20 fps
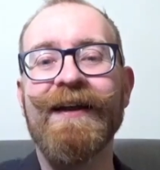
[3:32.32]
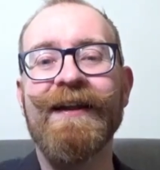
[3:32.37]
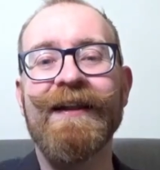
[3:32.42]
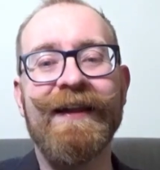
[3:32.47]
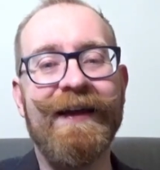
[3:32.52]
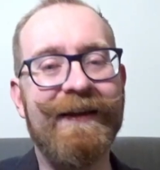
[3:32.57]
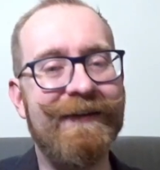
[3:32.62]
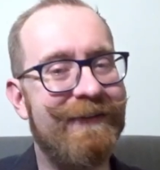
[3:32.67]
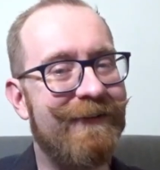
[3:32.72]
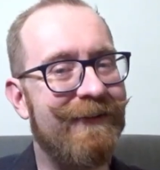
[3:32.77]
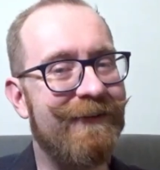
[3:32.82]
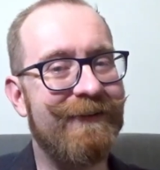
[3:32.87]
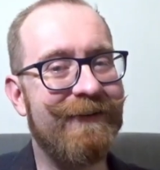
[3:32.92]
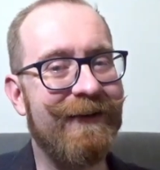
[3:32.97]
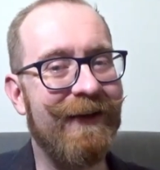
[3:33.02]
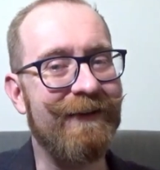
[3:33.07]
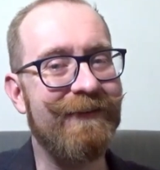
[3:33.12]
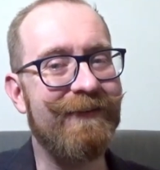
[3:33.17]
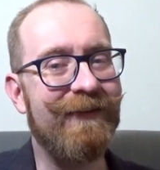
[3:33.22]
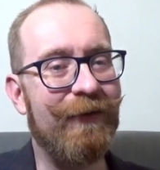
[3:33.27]
Let's
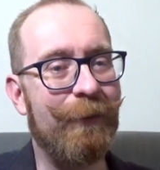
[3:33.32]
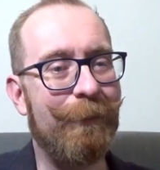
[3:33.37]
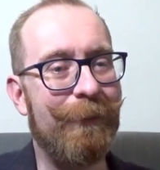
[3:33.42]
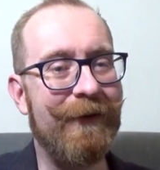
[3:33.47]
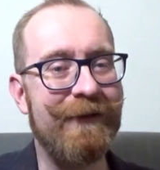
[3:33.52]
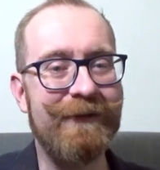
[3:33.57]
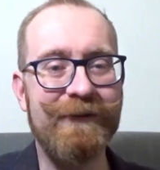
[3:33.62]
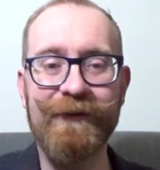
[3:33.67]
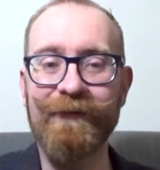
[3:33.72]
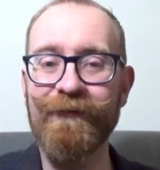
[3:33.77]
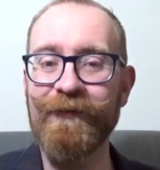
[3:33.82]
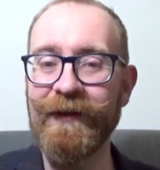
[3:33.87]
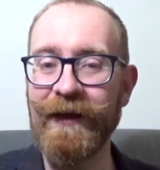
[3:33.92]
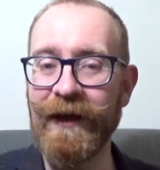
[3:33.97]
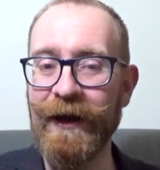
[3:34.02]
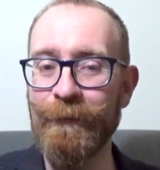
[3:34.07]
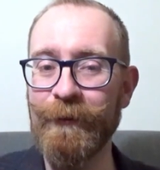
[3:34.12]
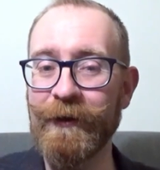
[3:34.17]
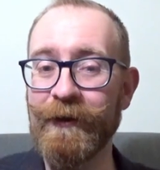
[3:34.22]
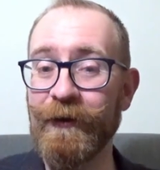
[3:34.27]
discuss the depiction of the
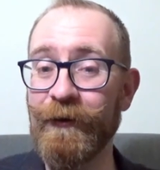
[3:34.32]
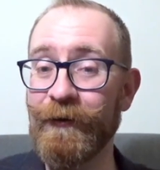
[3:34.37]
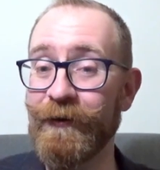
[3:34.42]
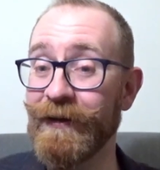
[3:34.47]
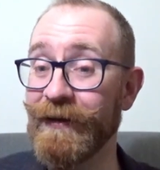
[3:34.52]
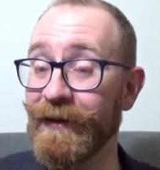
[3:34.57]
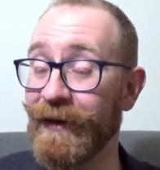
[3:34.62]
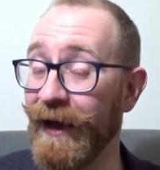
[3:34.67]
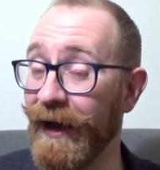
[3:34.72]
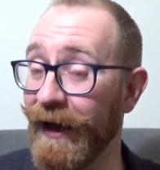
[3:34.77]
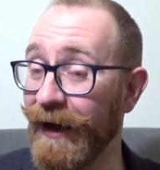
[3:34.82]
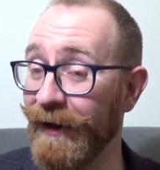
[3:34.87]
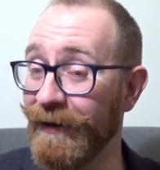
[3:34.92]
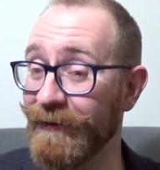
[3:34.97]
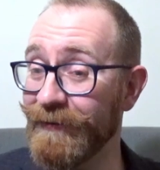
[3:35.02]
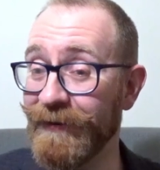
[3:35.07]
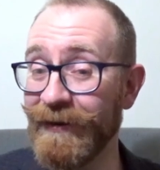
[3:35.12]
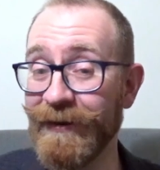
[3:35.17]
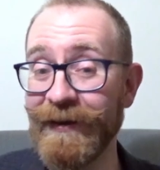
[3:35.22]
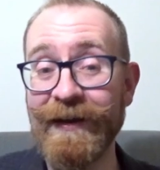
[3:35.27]
arming coating
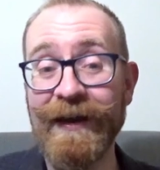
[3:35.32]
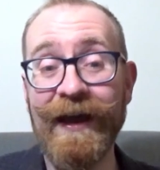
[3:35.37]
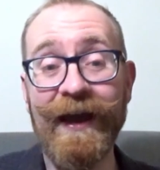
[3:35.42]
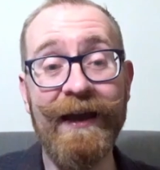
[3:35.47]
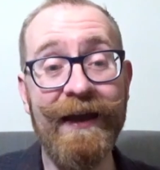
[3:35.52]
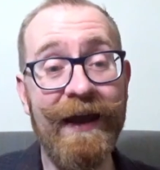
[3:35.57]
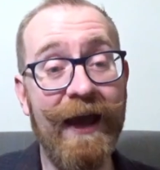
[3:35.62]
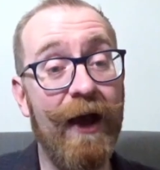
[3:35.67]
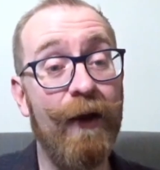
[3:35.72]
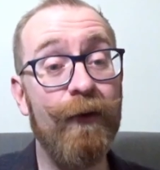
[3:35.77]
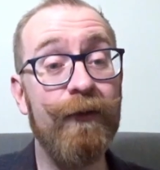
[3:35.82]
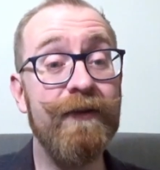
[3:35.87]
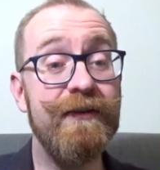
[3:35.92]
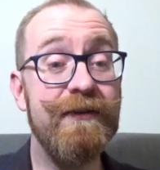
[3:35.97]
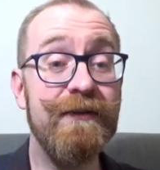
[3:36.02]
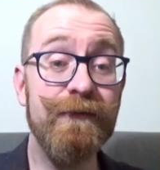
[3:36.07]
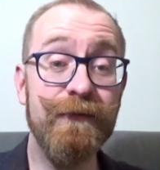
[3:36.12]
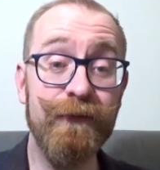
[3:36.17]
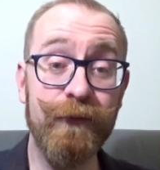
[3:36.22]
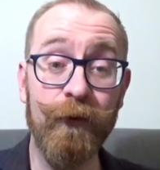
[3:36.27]
art and how
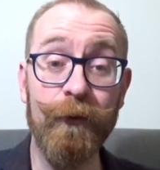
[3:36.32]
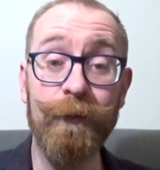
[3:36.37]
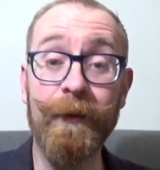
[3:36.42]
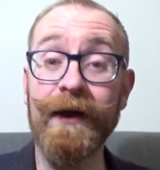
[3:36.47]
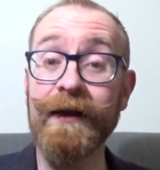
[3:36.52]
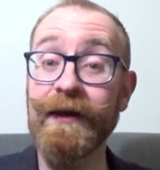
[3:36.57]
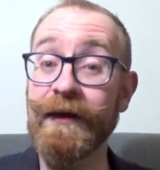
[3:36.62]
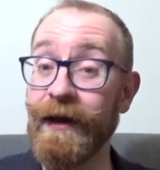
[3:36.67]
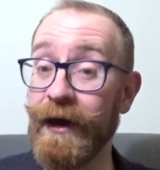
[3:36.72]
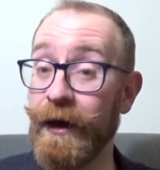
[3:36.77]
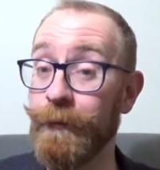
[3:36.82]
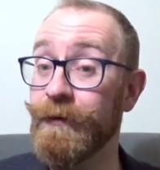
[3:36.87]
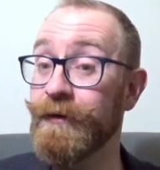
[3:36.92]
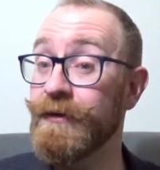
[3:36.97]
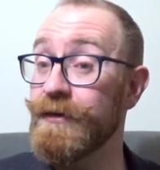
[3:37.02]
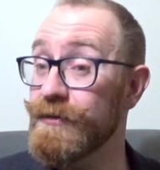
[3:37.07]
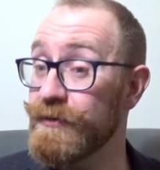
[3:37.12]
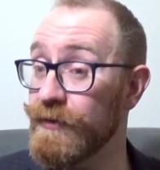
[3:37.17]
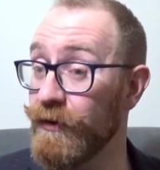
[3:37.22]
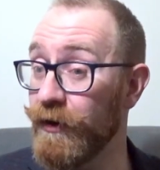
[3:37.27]
this informed my garment
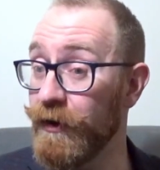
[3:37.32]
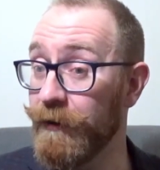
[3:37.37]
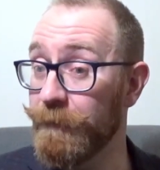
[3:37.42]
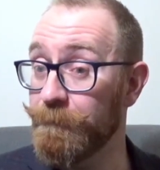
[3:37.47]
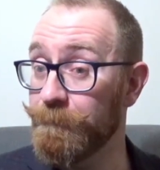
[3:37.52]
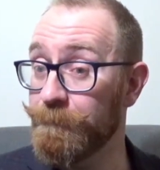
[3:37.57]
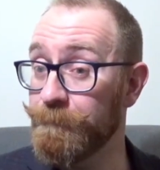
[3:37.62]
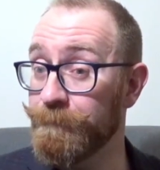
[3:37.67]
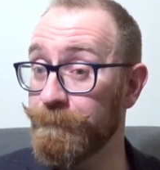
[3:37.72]
design.